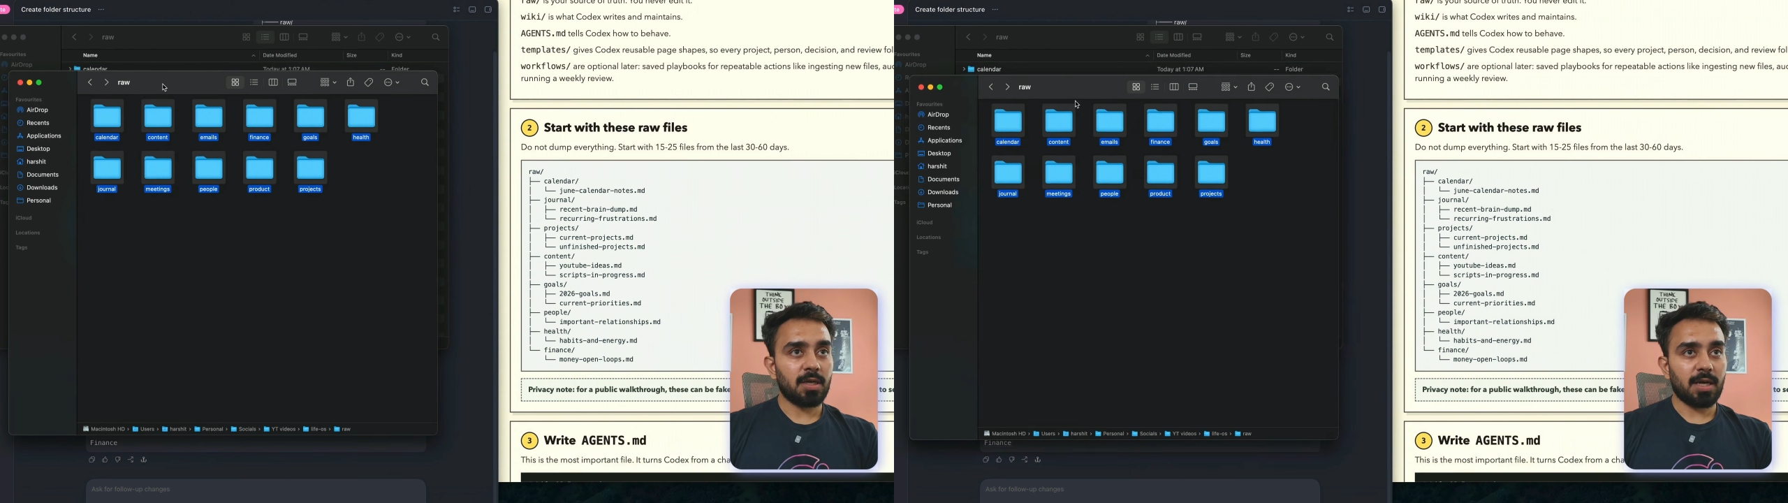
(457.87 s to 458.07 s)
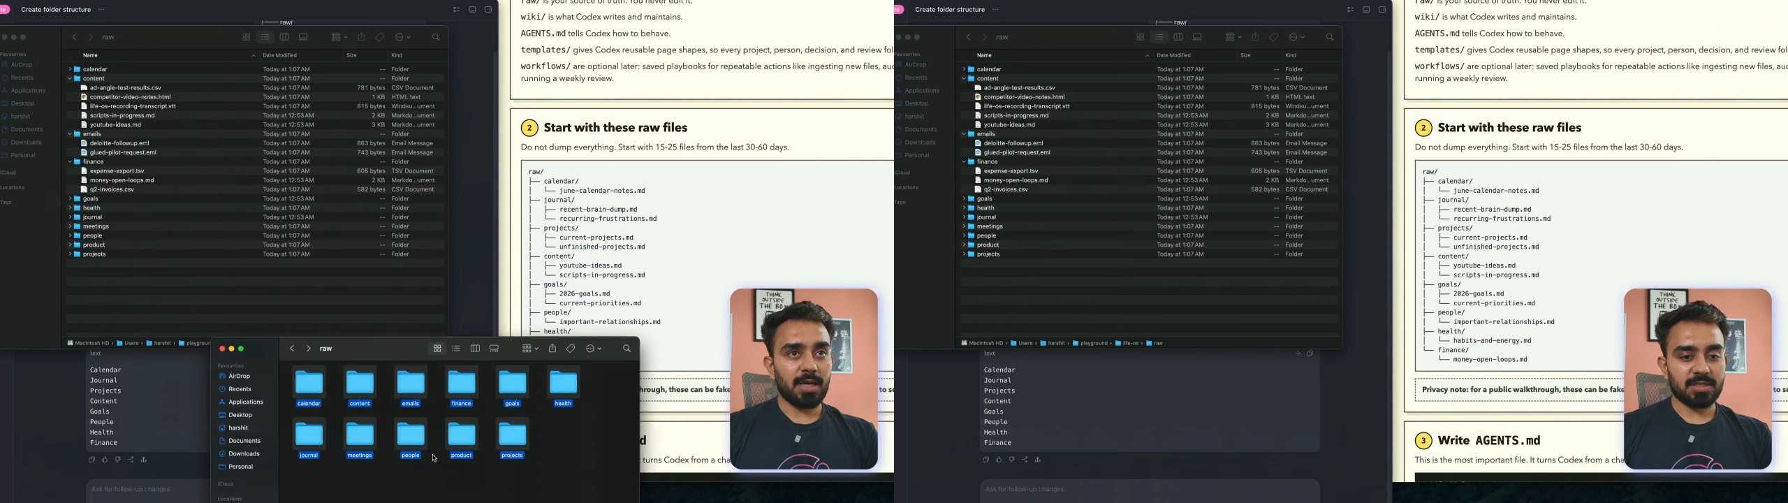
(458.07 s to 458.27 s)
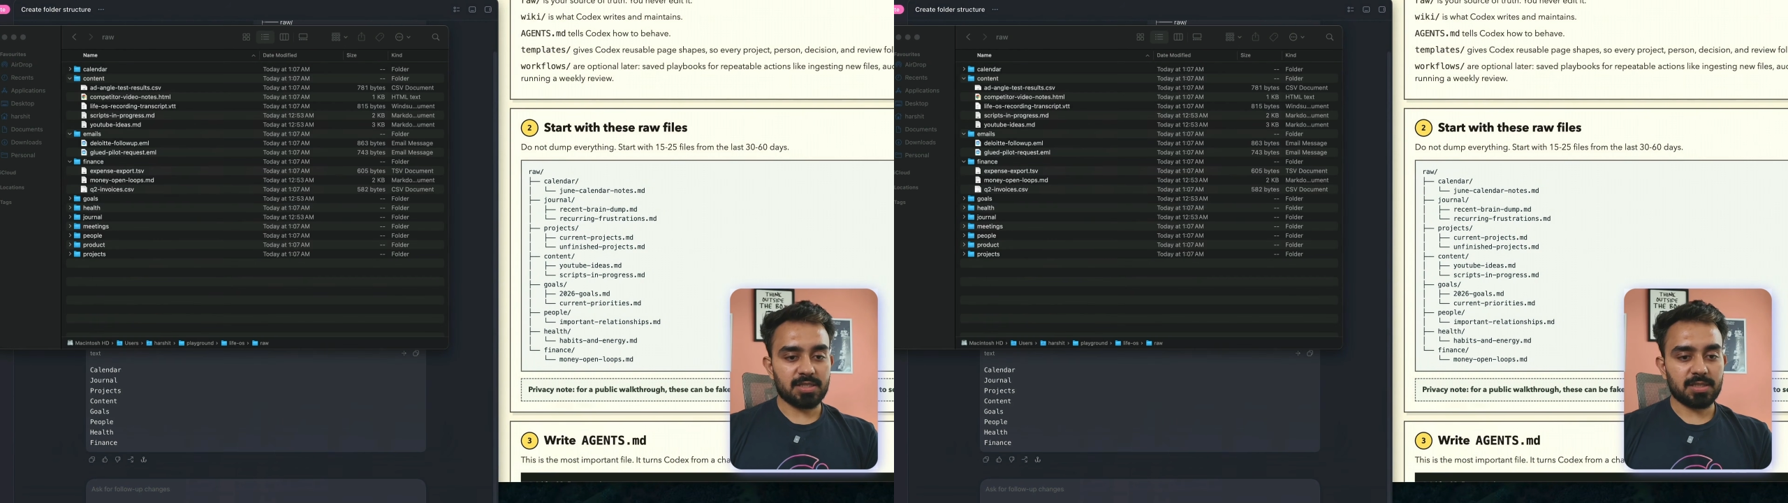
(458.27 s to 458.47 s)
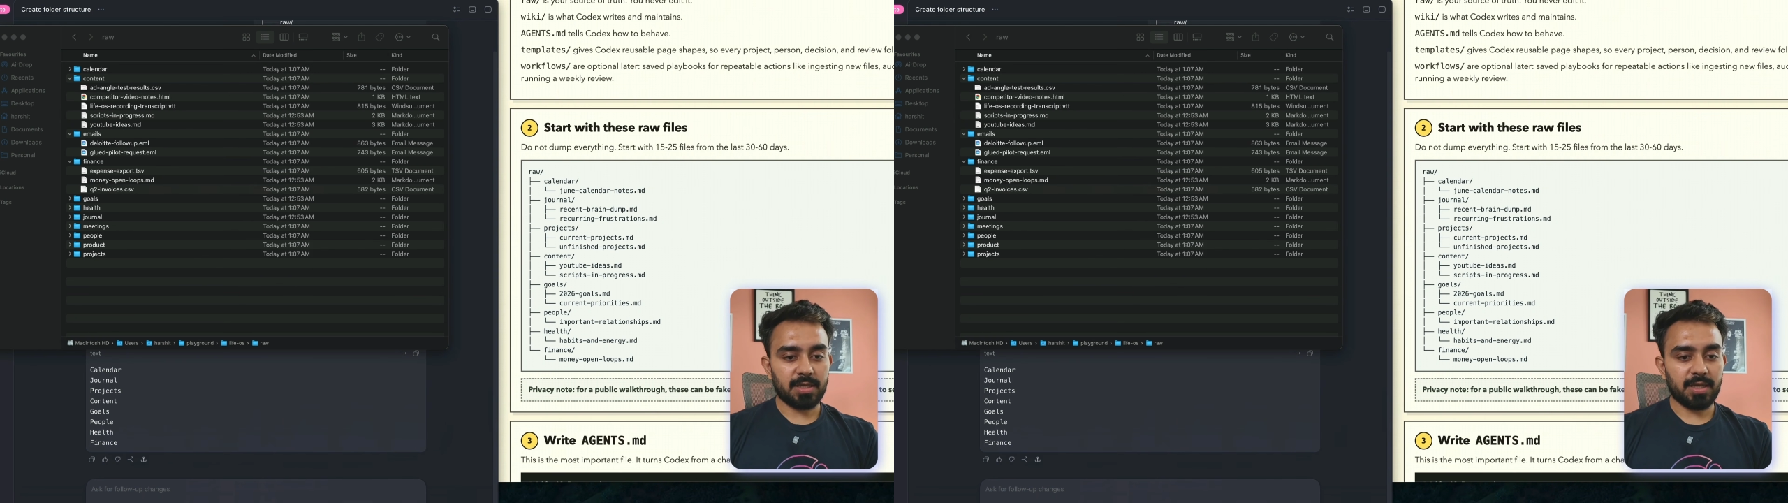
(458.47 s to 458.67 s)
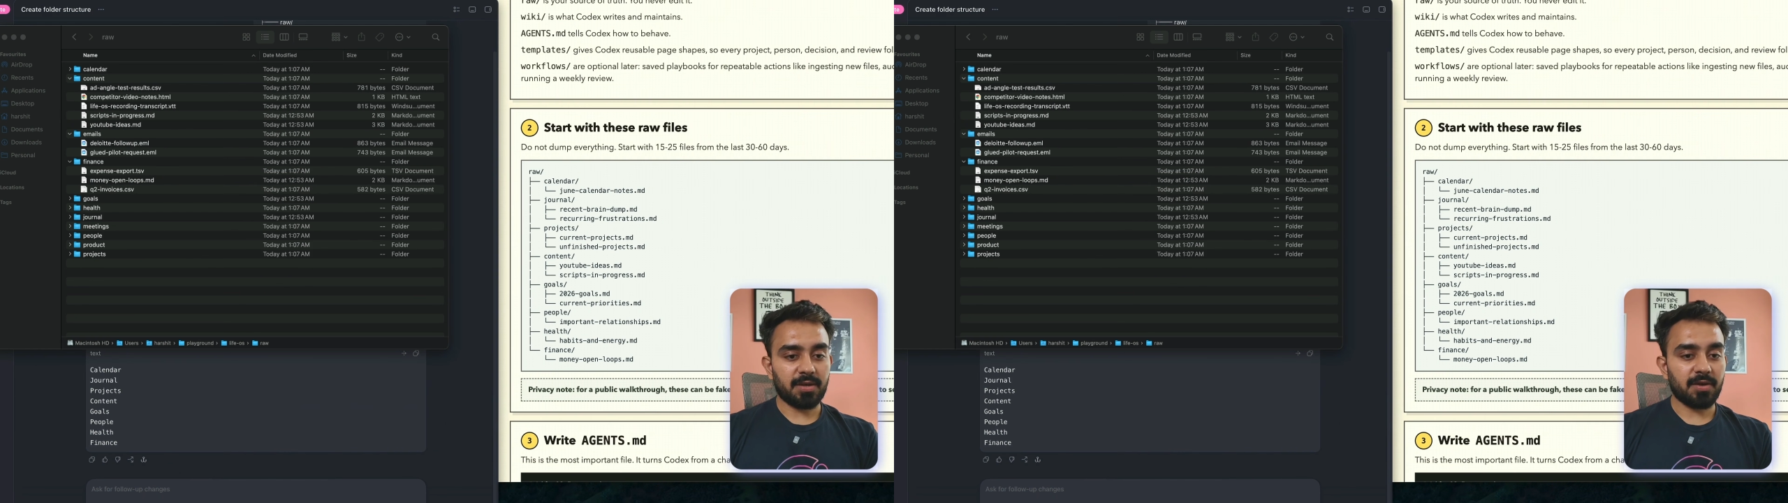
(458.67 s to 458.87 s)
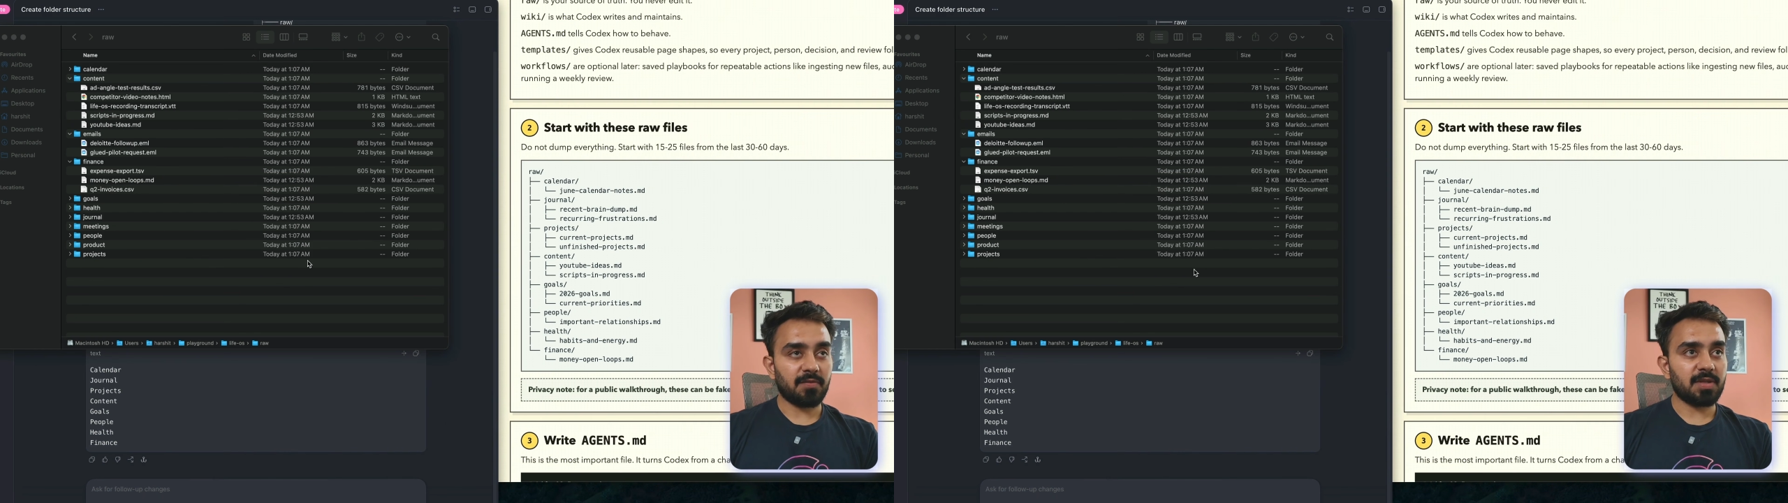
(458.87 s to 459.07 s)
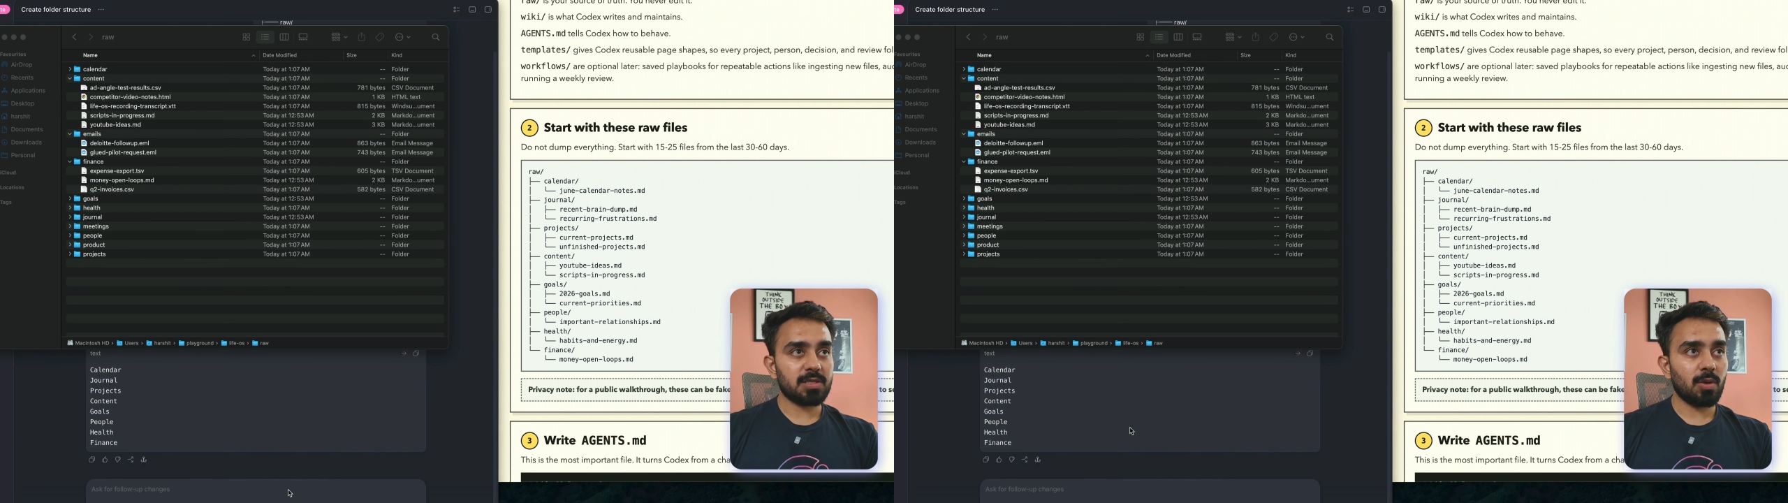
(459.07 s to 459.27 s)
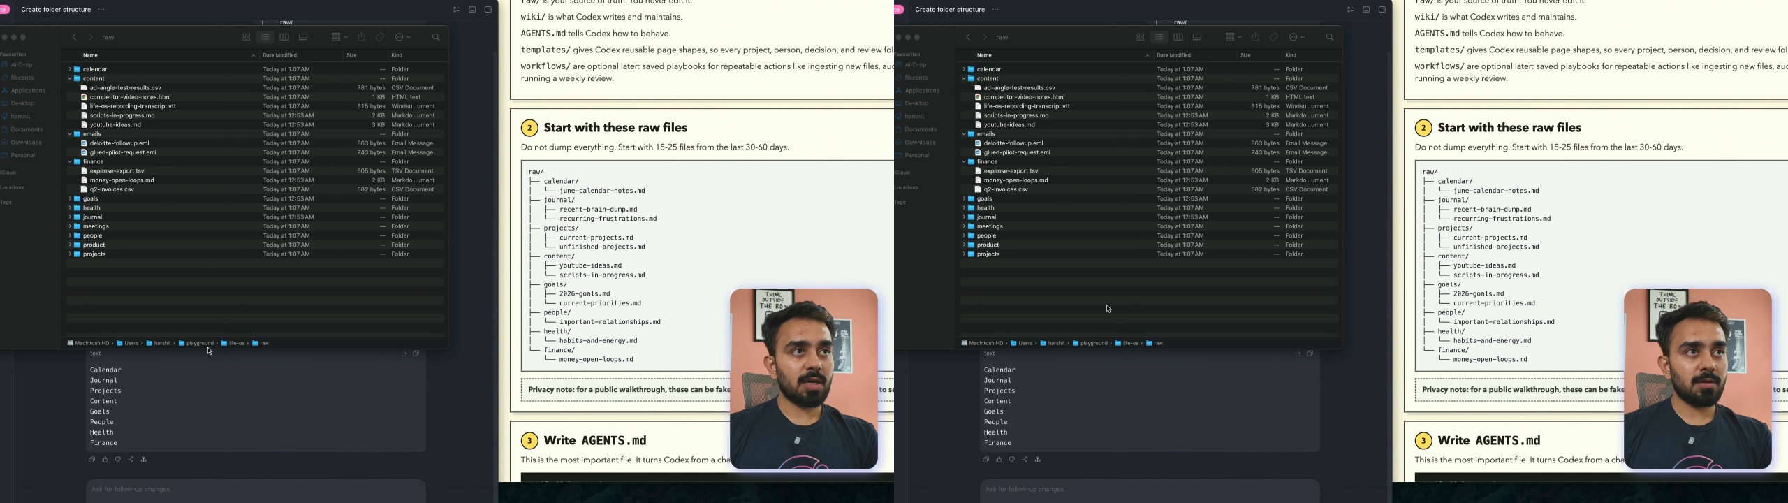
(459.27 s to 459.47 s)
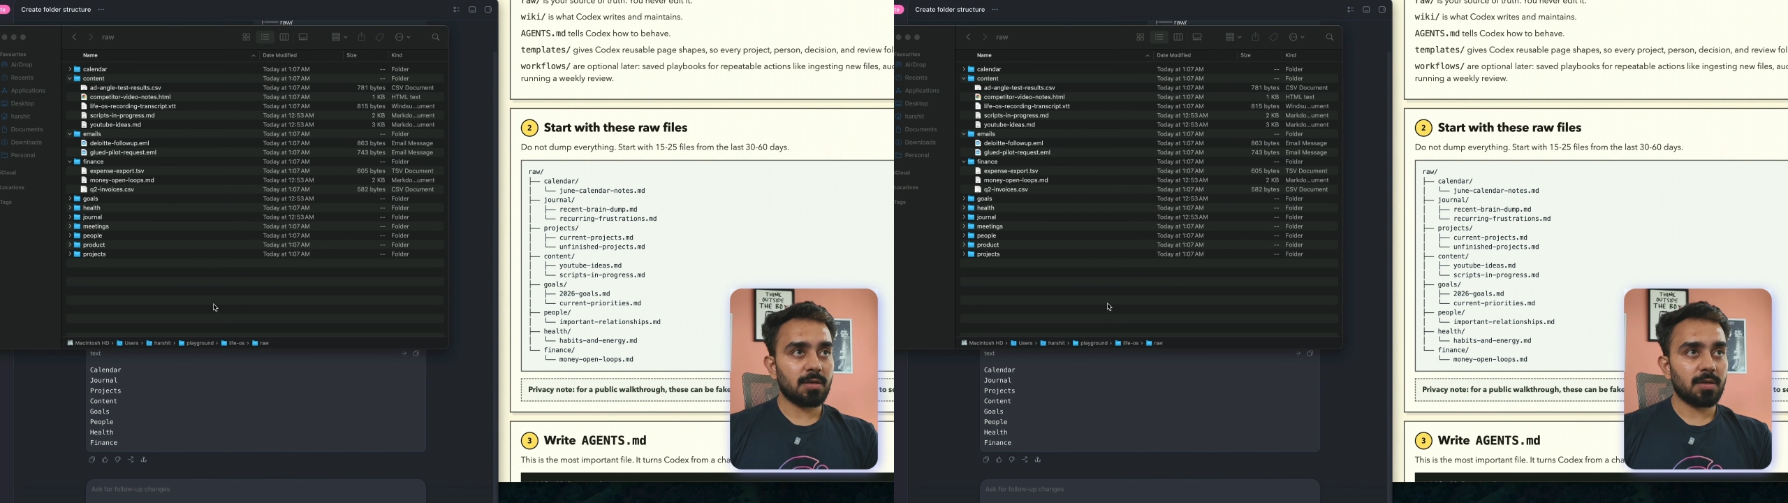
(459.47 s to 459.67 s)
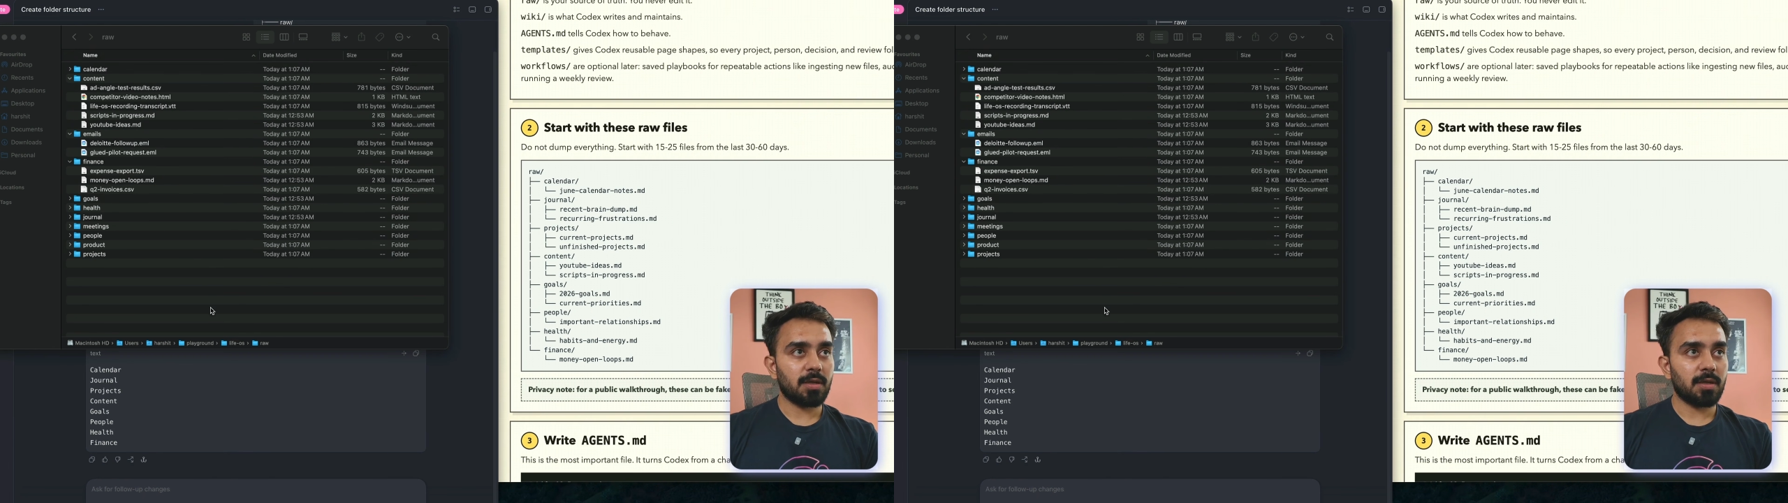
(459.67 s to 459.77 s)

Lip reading: I'll just get rid of this one.